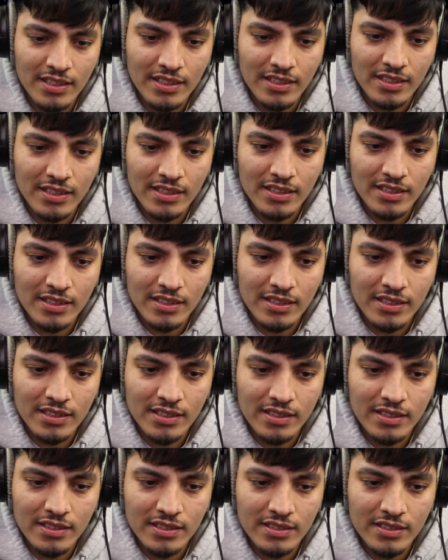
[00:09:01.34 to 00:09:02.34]

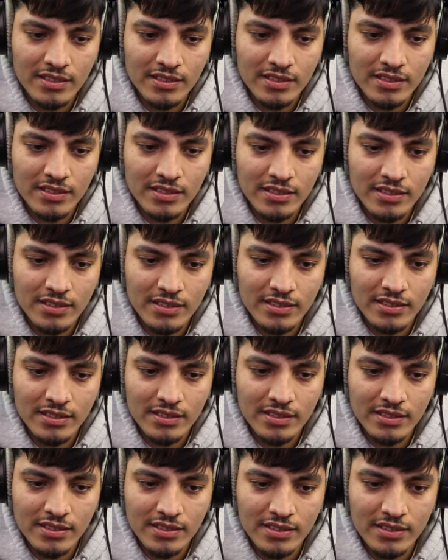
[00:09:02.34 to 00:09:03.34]

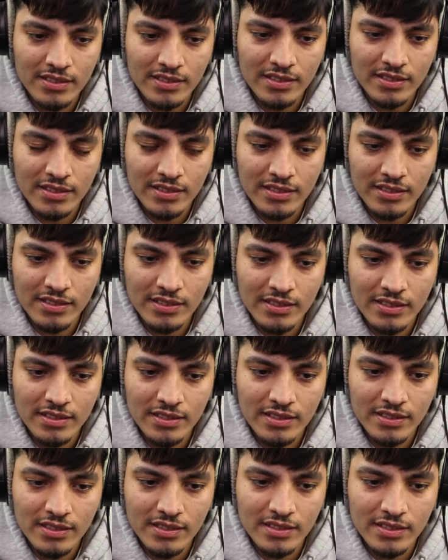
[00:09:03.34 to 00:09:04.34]

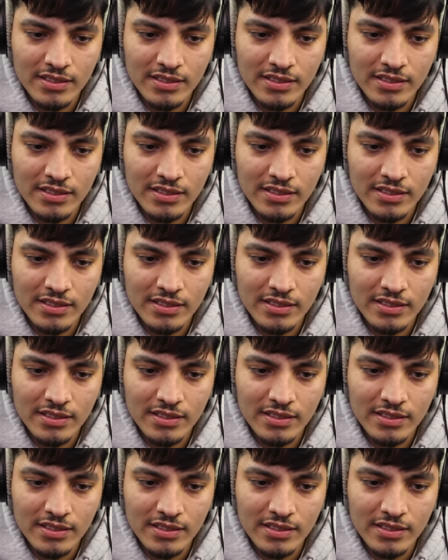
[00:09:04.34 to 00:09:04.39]
(no one is talking)